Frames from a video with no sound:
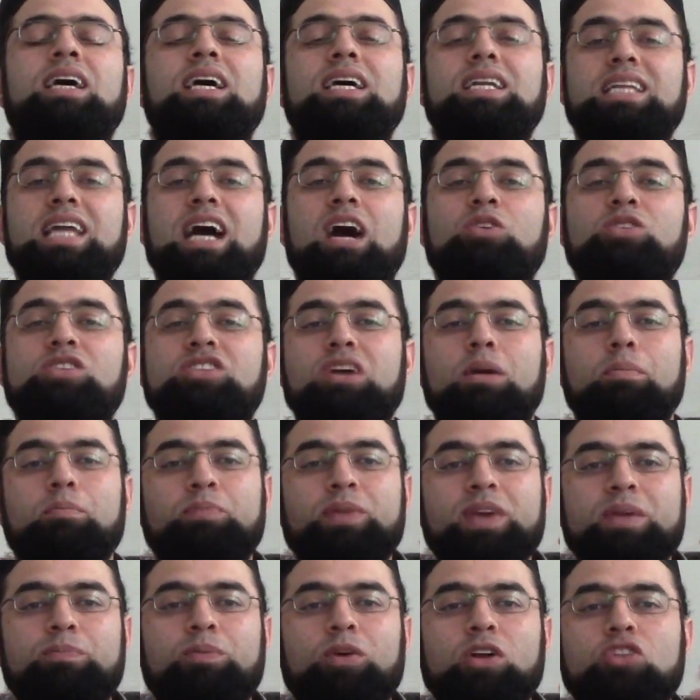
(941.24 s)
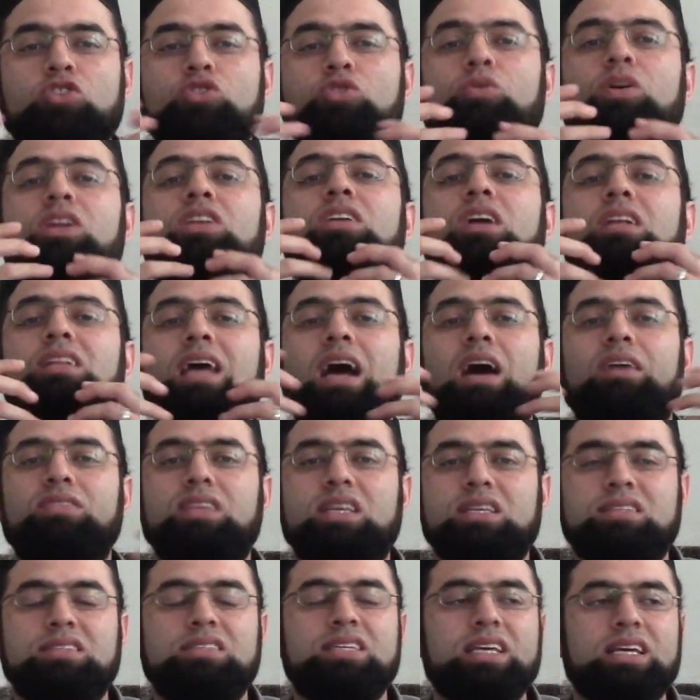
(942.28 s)
Now some people you will not have
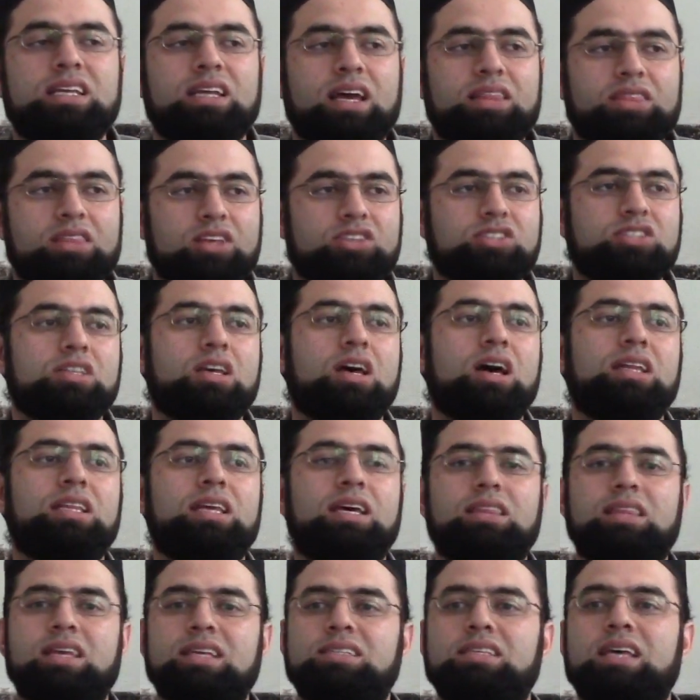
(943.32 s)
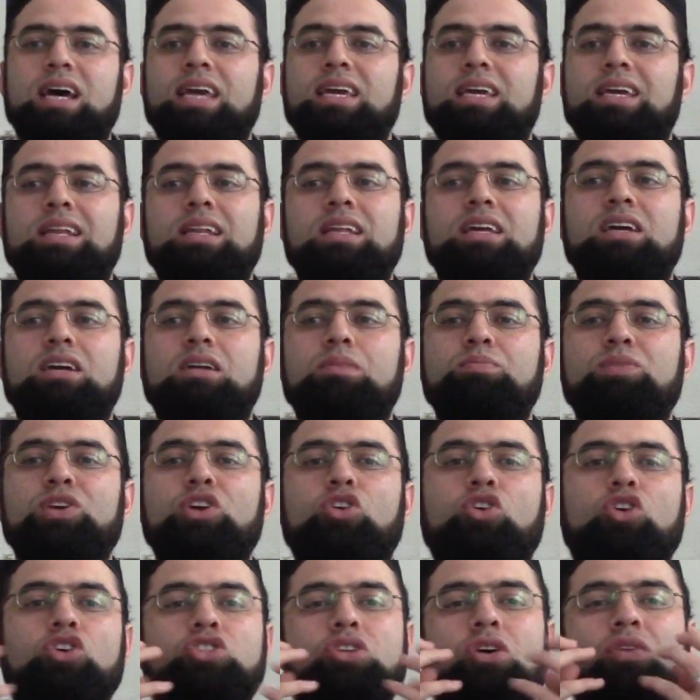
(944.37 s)
the sin and the sad and the zai clear
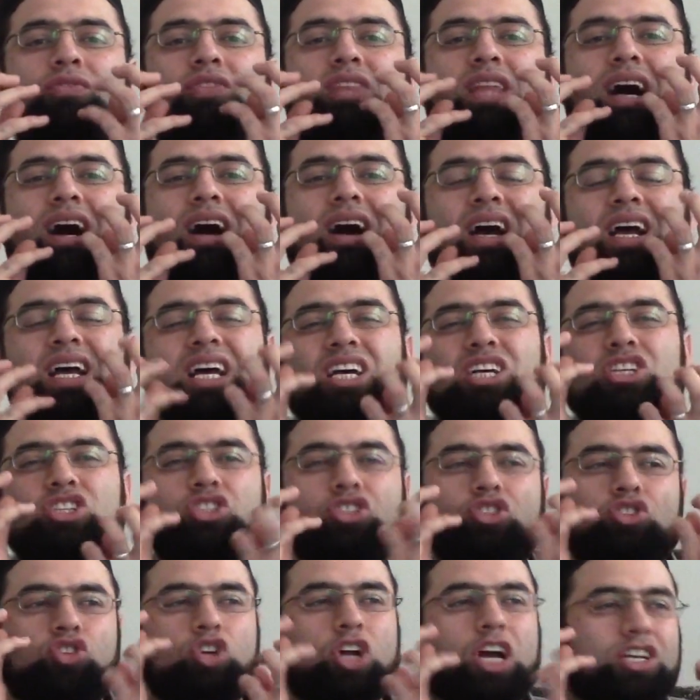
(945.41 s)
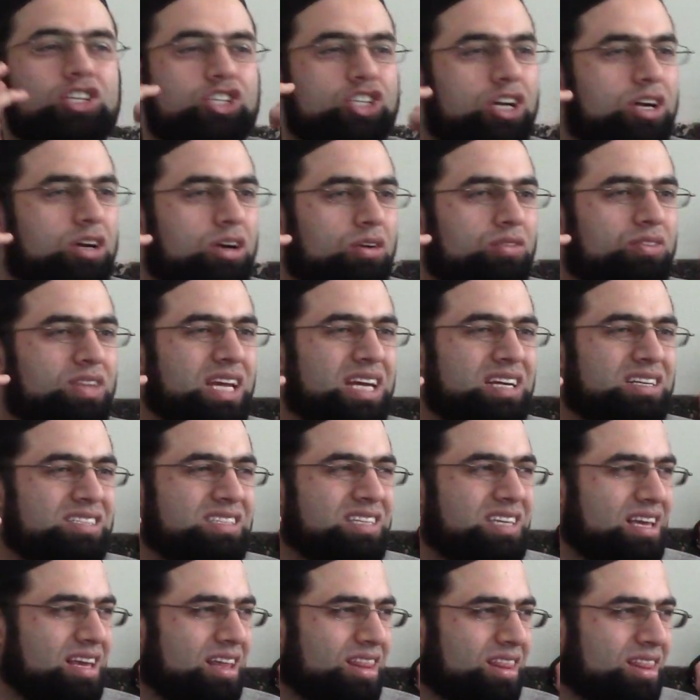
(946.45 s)
because of the structure of their
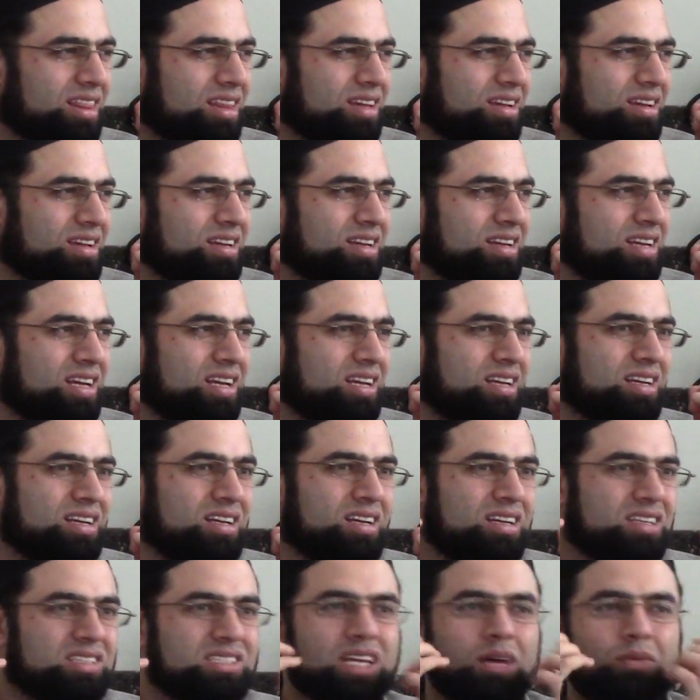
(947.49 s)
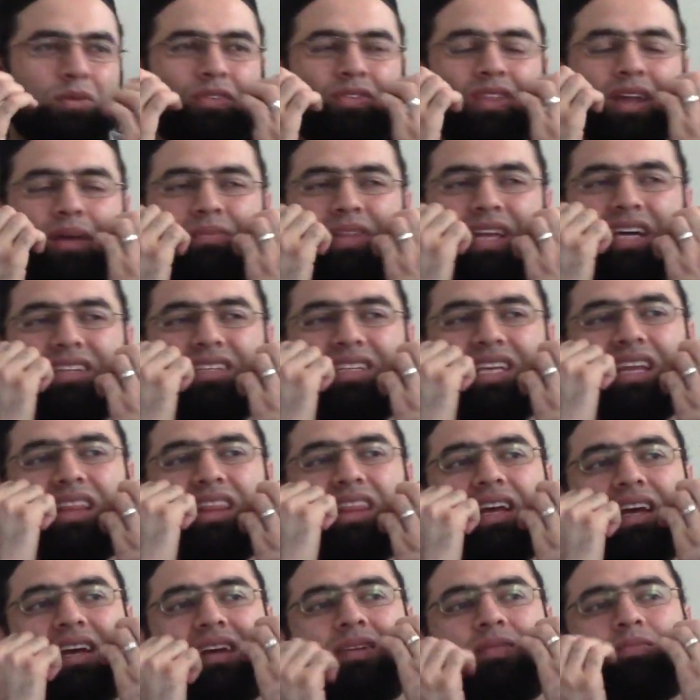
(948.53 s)
teeth. Some of them their
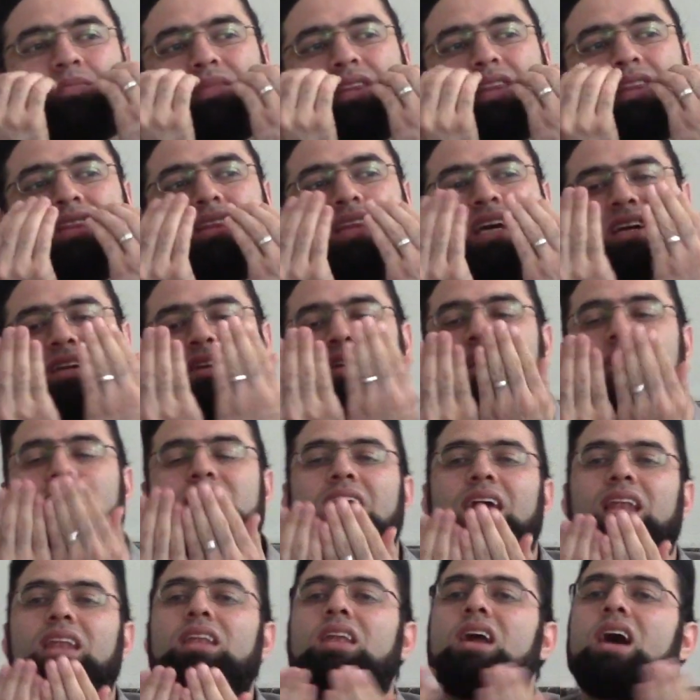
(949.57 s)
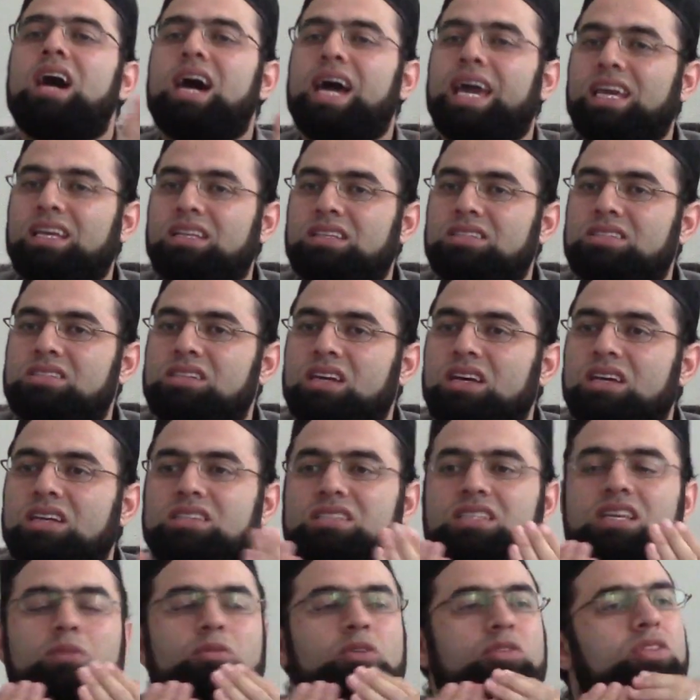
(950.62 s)
teeth, they're not aligned.
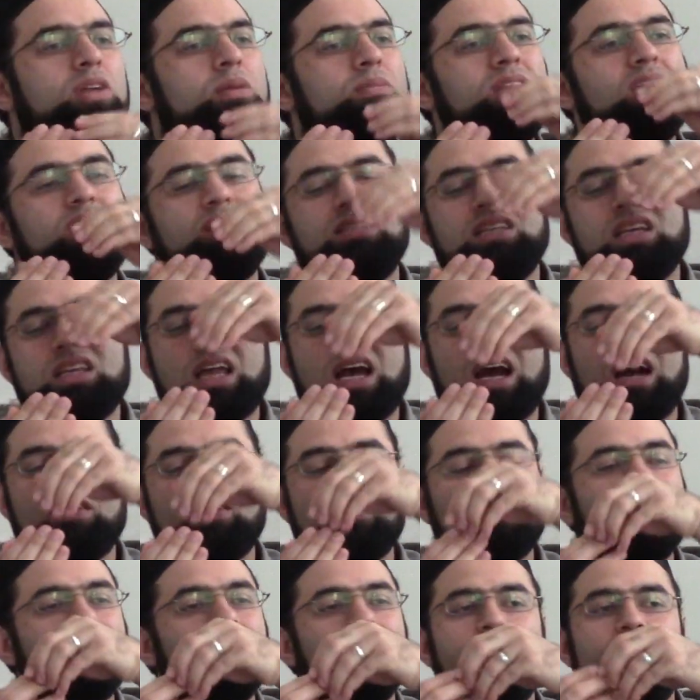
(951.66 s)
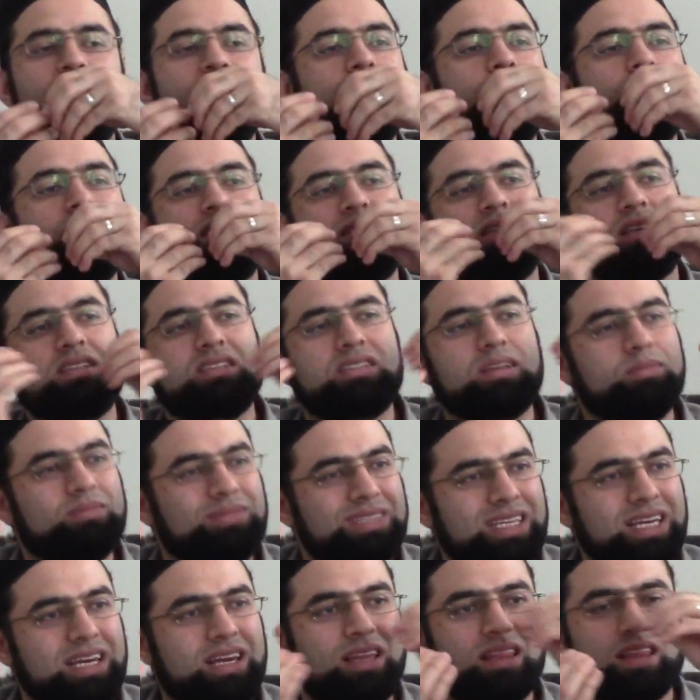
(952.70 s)
Some of them their teeth they're missing some
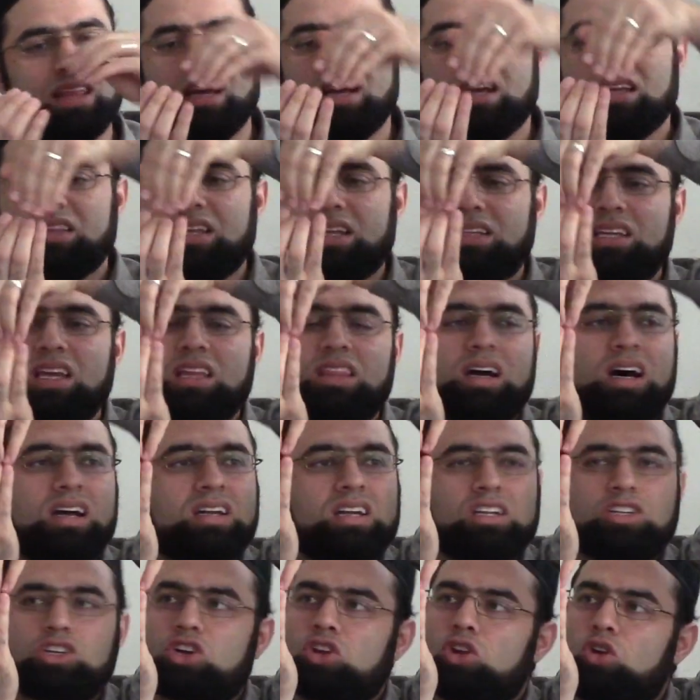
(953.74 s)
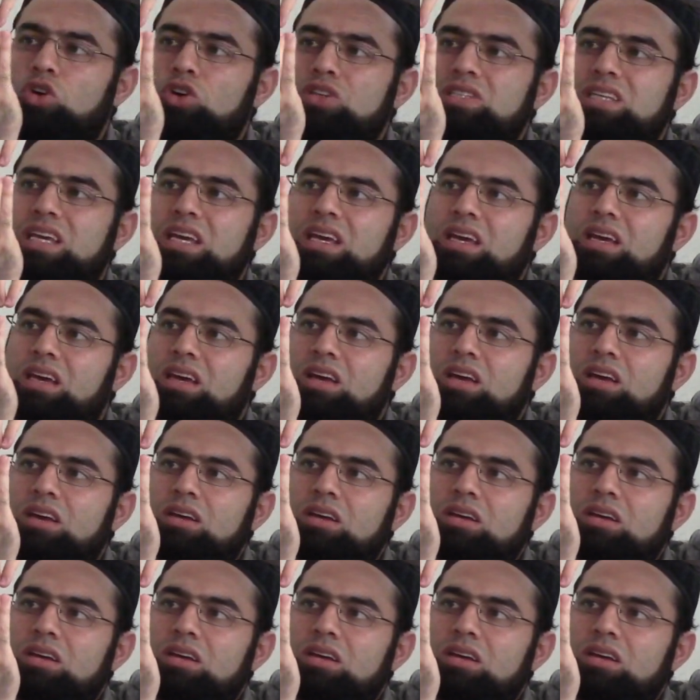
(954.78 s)
teeth. The teeth are not closing